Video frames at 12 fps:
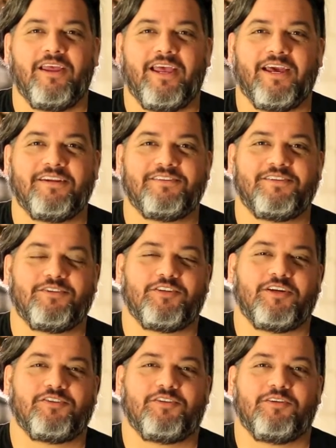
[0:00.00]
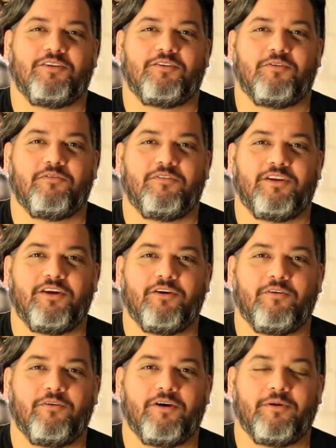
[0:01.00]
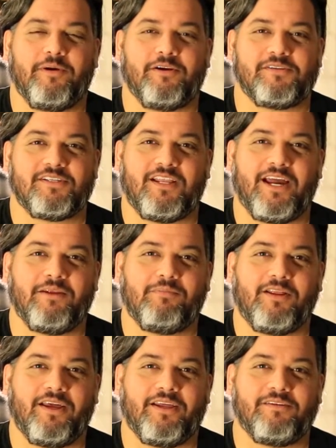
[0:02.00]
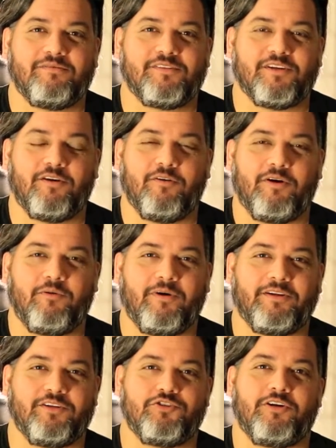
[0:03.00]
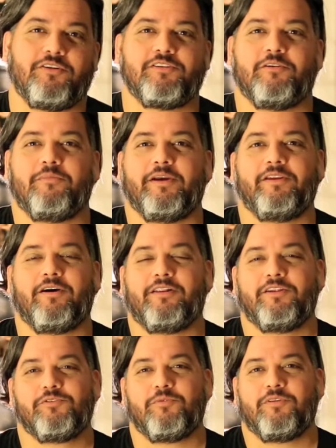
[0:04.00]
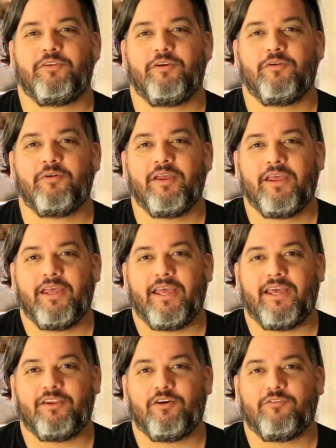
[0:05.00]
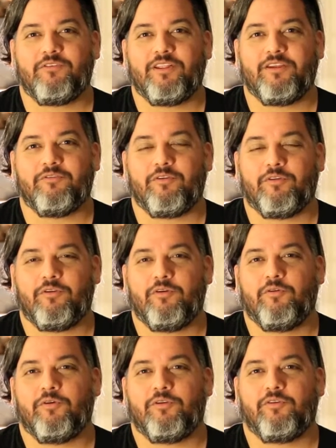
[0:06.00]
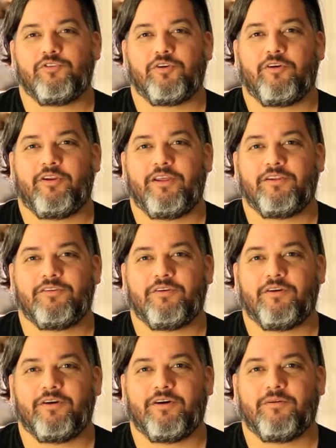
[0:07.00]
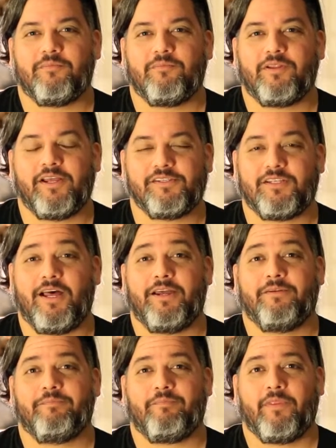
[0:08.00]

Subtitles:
Had a suggestion to do a video about slide playing, so I wanted to share some of my knowledge with you and hopefully further you on your journey to playing slide.